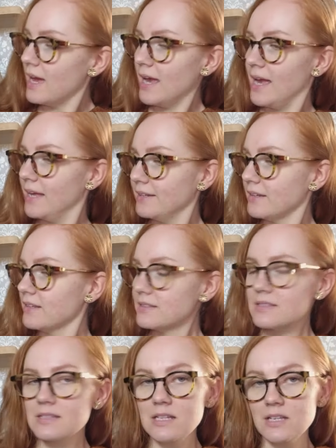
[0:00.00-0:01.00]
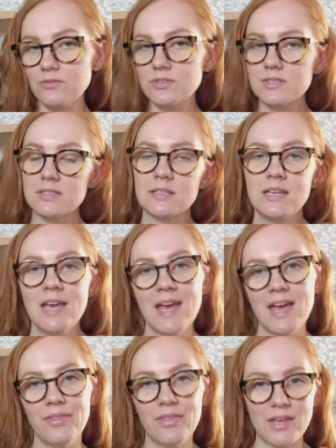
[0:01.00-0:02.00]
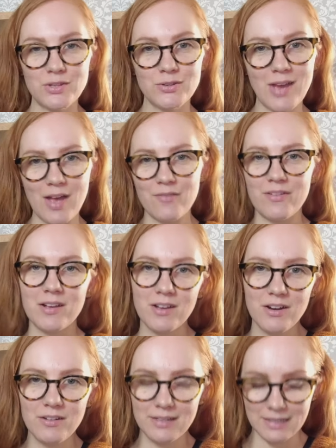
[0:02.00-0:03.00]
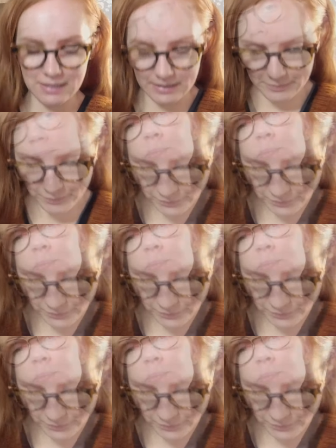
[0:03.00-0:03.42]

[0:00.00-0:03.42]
and sleeves, and then you have a cardigan.